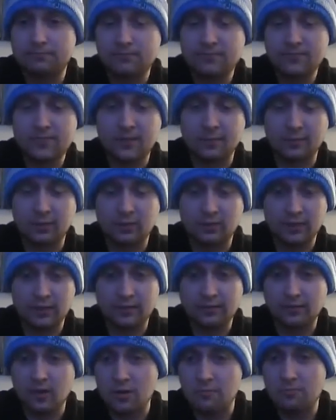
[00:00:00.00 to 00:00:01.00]

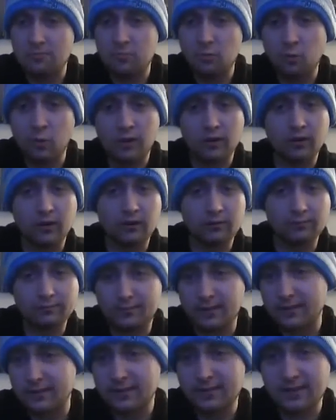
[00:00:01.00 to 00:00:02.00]
Similarly, the winner
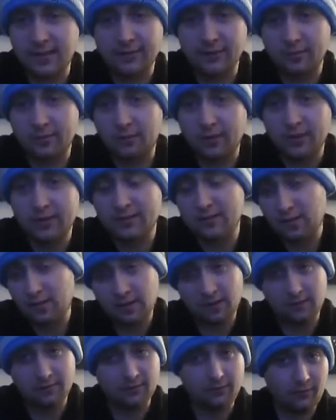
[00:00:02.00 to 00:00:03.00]
gets 7th place
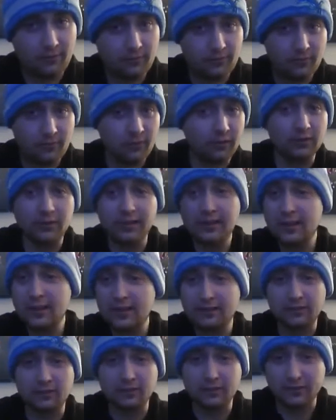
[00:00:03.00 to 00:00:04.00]
of the league,
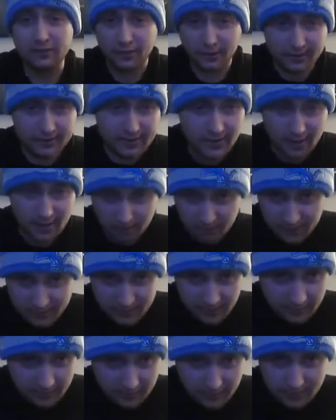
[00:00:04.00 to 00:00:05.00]
and the loser gets 8th
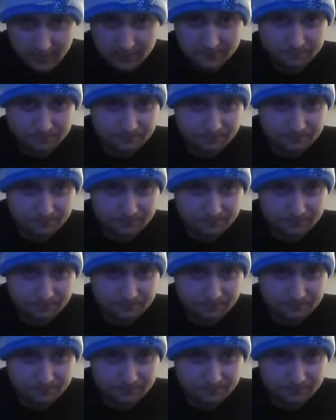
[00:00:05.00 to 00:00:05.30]
place of the league.